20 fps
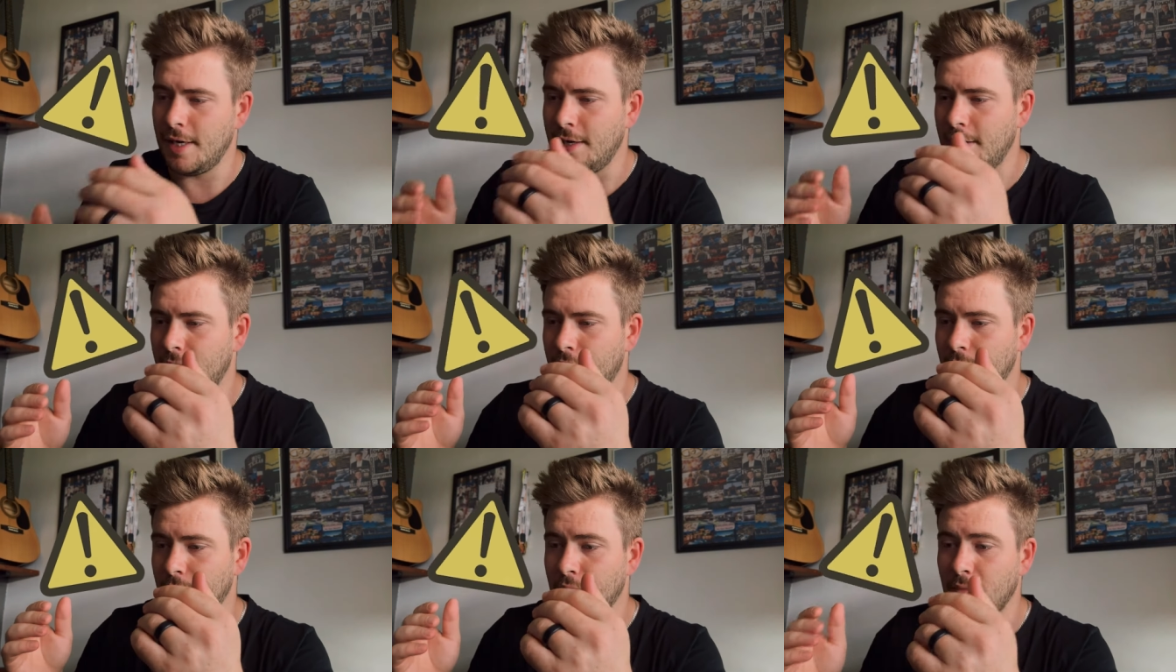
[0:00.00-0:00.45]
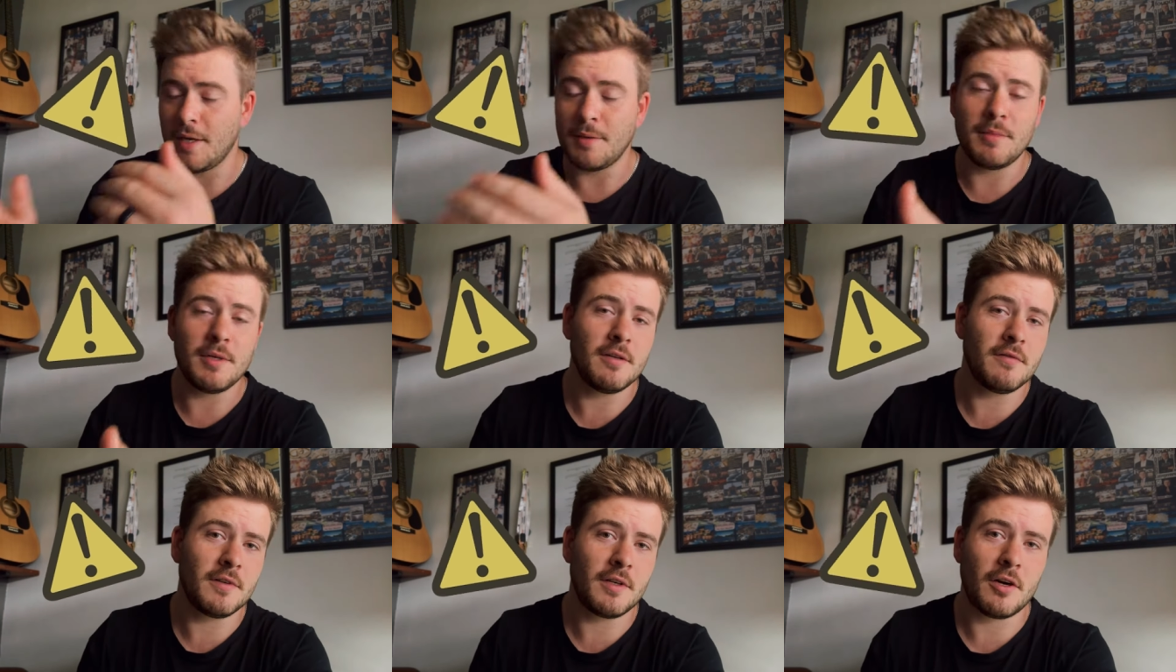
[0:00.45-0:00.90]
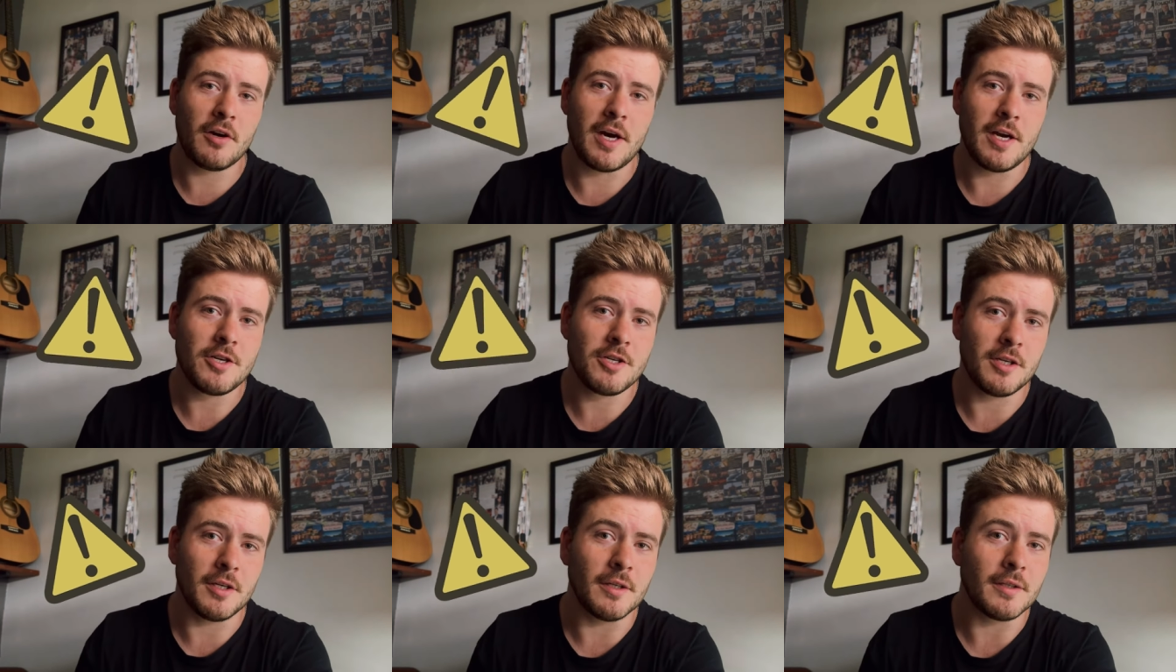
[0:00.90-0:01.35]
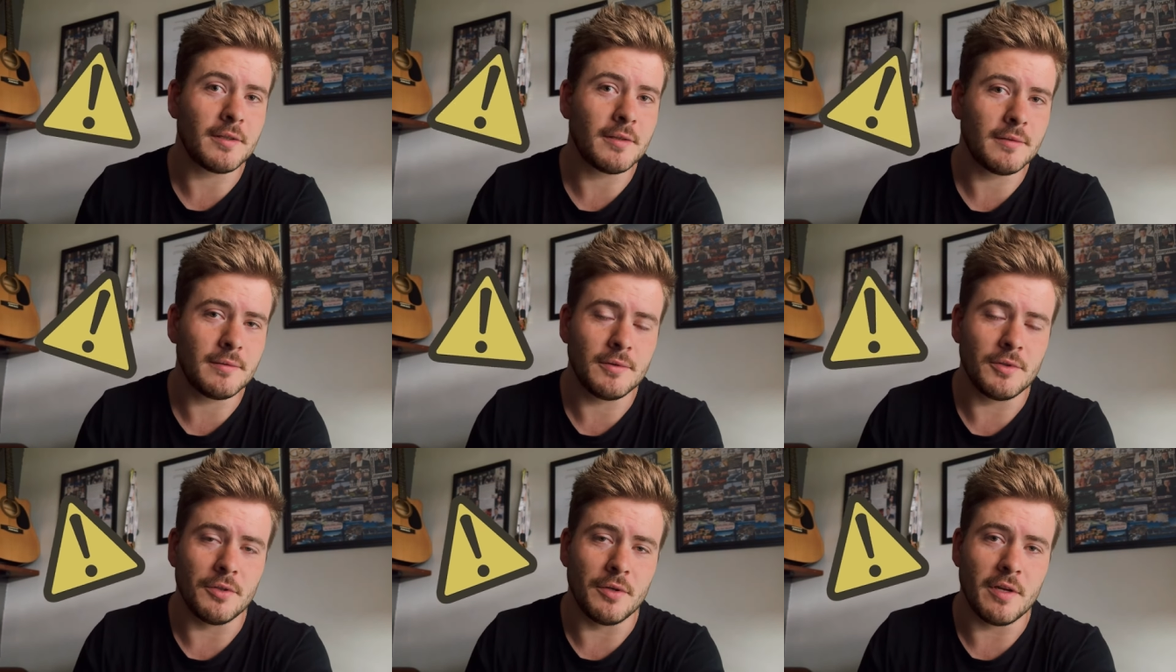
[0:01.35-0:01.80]
and maybe even crashing it.
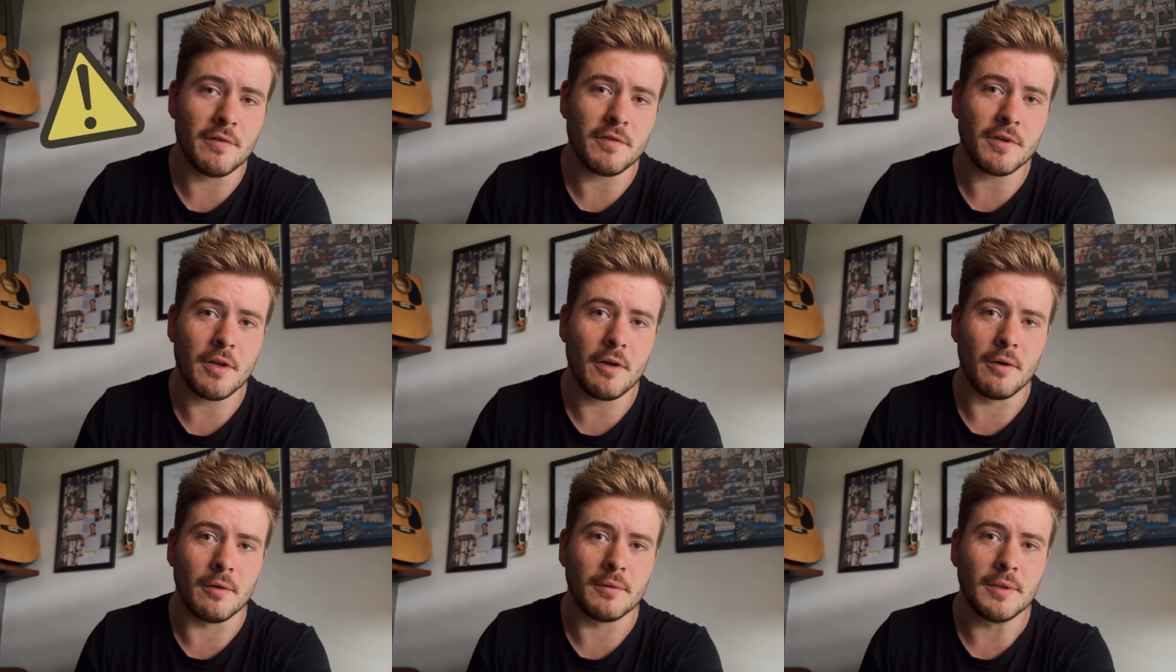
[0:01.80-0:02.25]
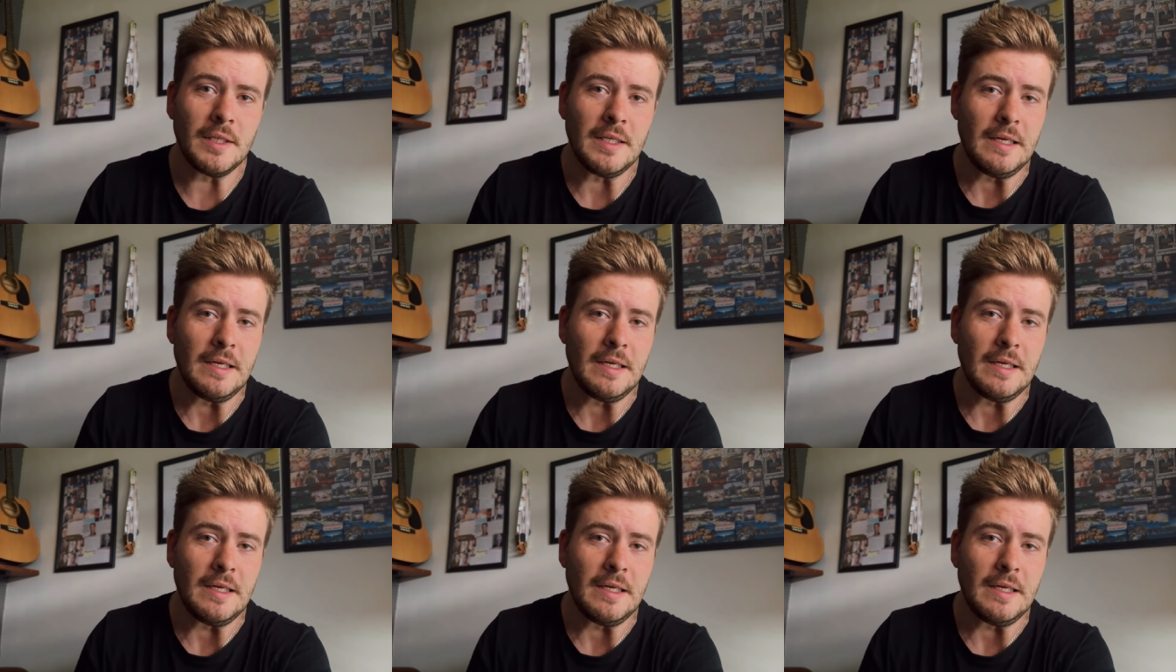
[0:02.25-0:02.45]
You never know